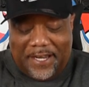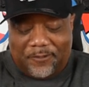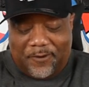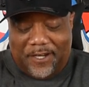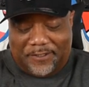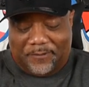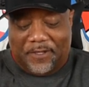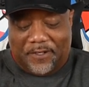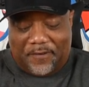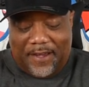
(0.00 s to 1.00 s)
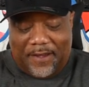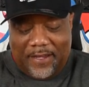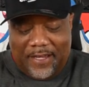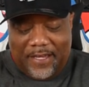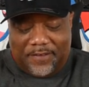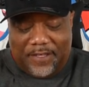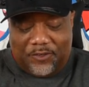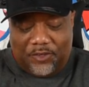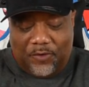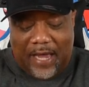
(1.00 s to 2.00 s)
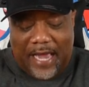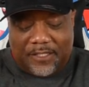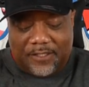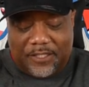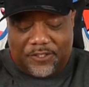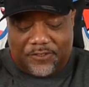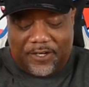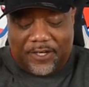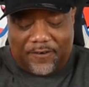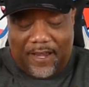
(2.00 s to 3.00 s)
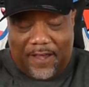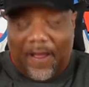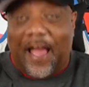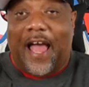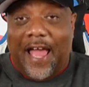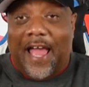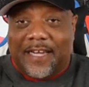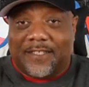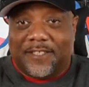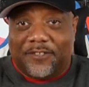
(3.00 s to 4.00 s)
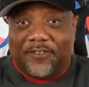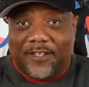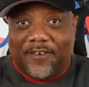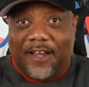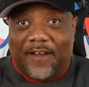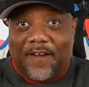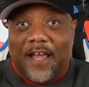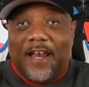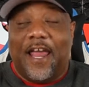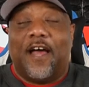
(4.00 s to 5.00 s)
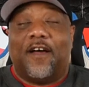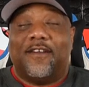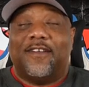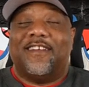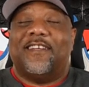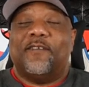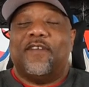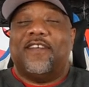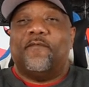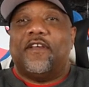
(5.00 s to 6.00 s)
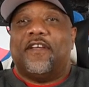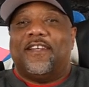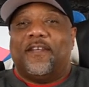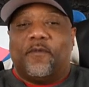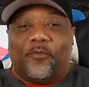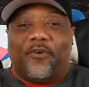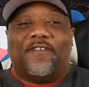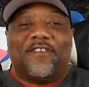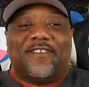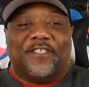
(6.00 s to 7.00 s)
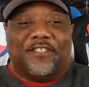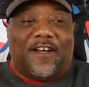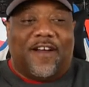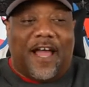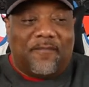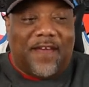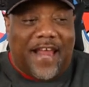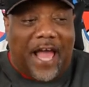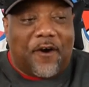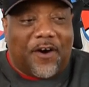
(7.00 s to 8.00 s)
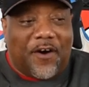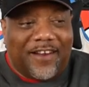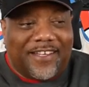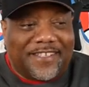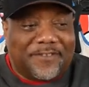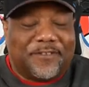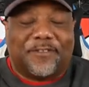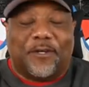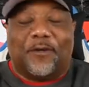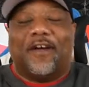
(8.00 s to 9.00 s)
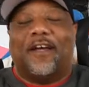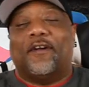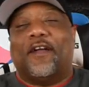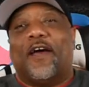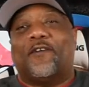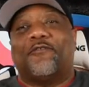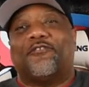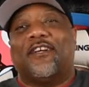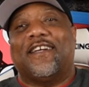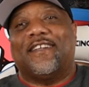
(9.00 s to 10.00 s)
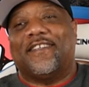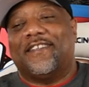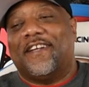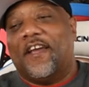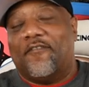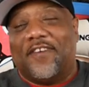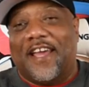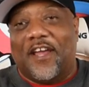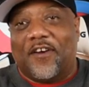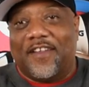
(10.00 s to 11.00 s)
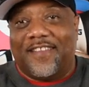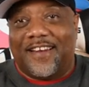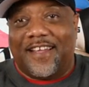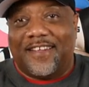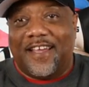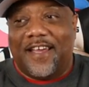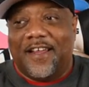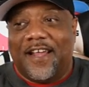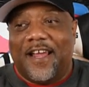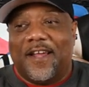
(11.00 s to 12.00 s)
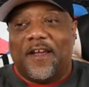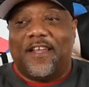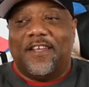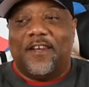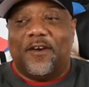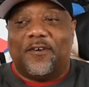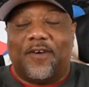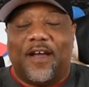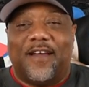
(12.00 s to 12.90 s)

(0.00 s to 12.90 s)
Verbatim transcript: next question. Speaking of Crown said, "Do you actually drink Crown?" I actually drink Crown. Now, let me let me let me preface this, y'all. I'm not an alcoholic, so I, I don't drink every day or anything like that. You know,